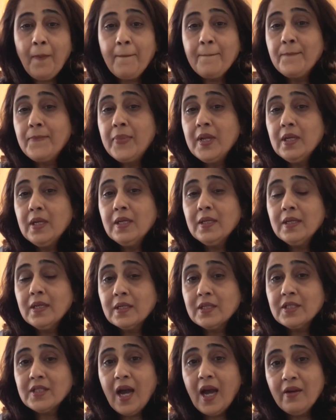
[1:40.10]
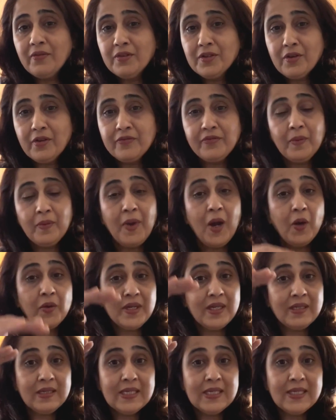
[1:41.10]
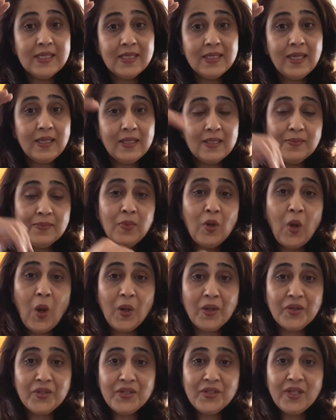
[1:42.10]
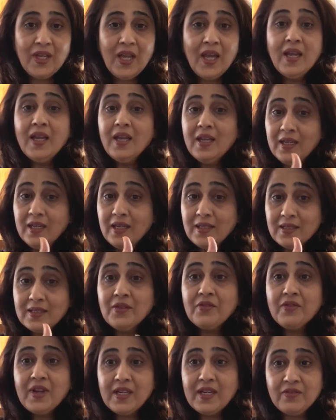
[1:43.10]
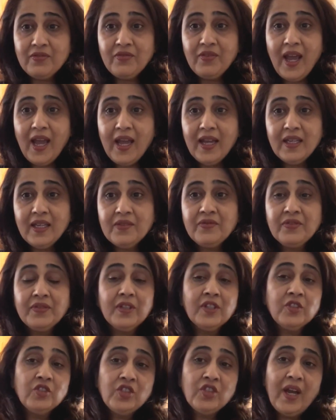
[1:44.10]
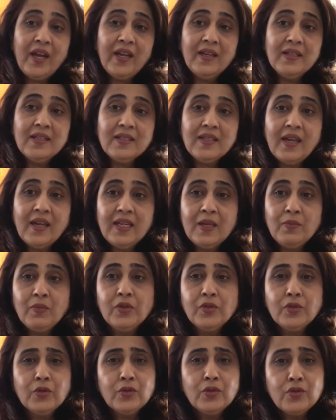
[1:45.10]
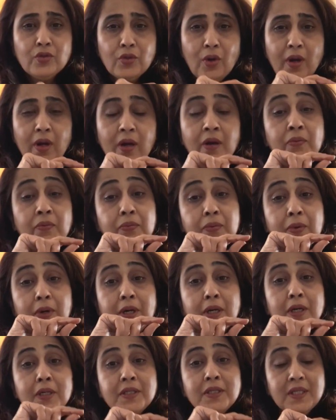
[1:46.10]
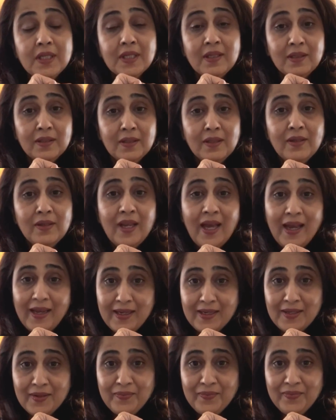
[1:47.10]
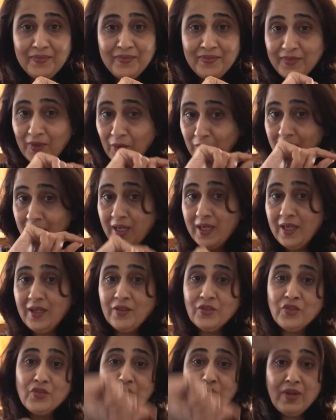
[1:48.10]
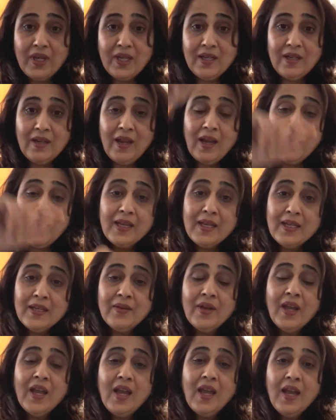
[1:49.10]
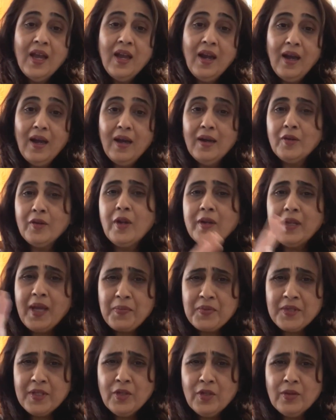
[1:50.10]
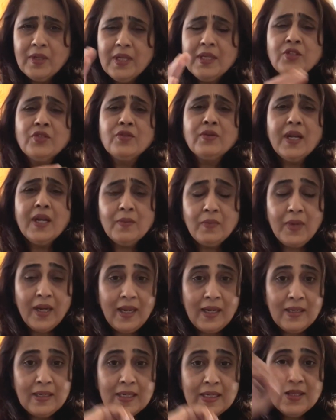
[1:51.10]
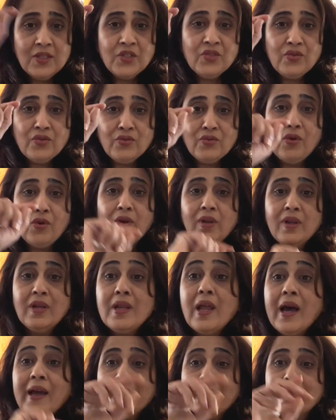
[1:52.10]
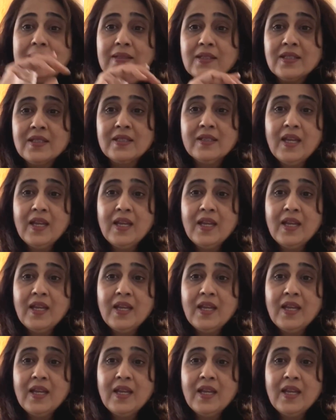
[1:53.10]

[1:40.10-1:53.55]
build a tower of about at least 6 blocks, it's a red flag. If the child is unable to draw a vertical line, okay, a straight line, not absolutely straight, but at least draw lines,